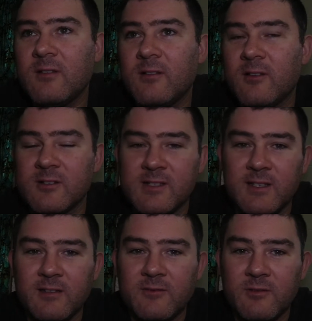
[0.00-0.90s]
like I
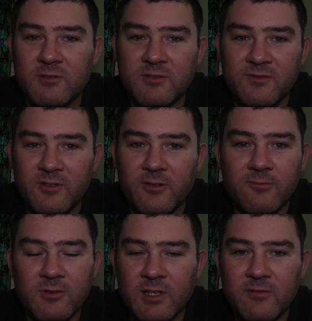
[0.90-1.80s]
said, 2225
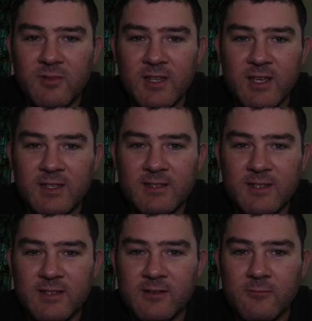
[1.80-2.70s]
wouldn't give me the
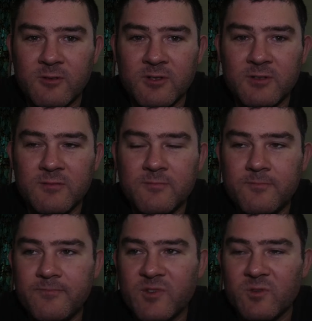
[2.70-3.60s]
SDs I wanted,
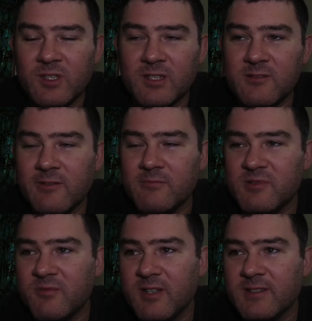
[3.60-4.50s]
or the extreme
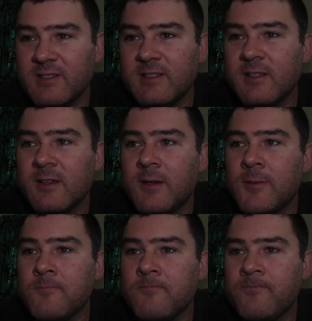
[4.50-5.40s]
spreads.
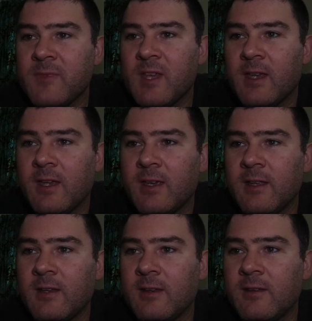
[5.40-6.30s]

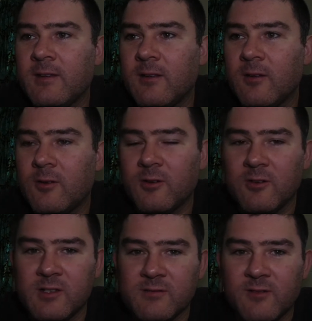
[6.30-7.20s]
And a lot of
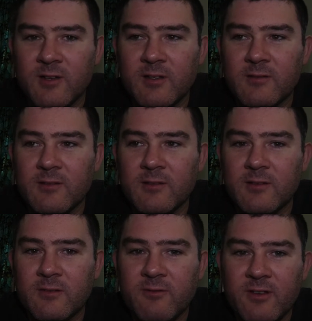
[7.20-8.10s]
guys running
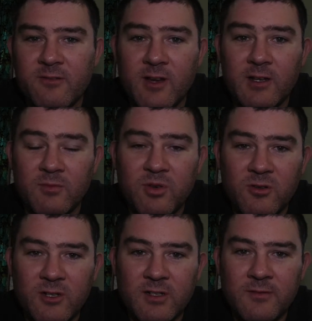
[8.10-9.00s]
the 338
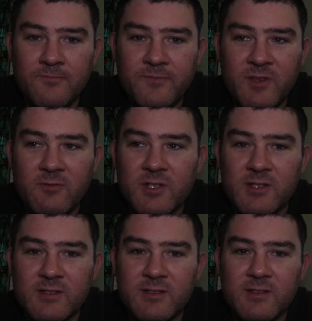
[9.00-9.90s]
Lapua, which
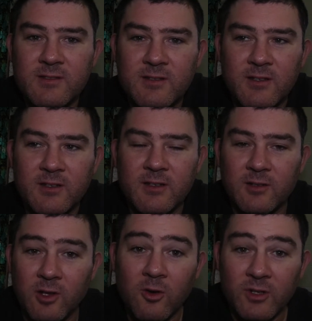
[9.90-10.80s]
is a
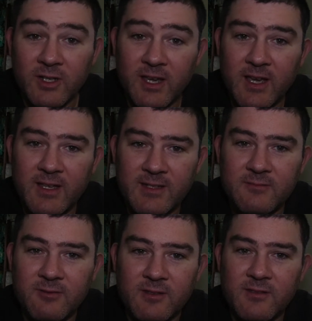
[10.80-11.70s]
longer
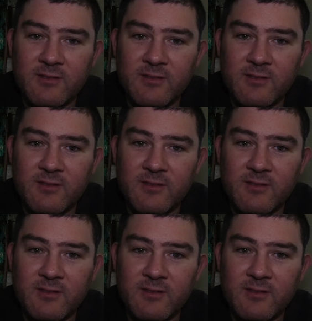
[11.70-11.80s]
case with